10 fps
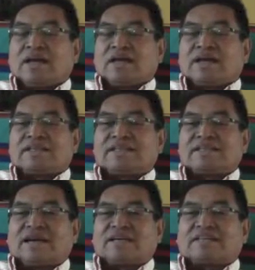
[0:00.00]
And I did
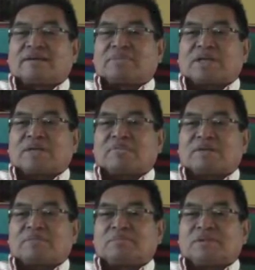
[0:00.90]
that. I became
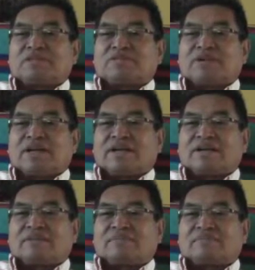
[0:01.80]
an
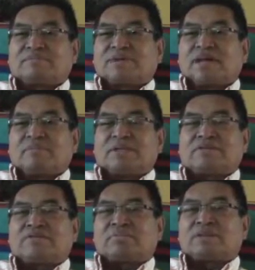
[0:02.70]
administrator,
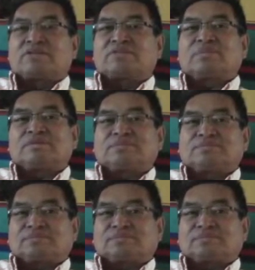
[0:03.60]
elementary principal.